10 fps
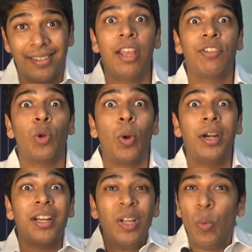If you're
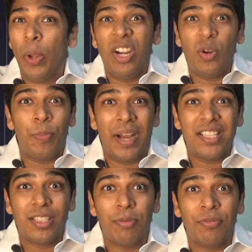wondering where to buy
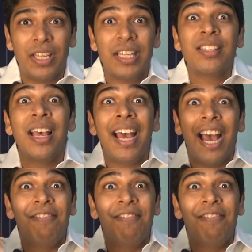some of these,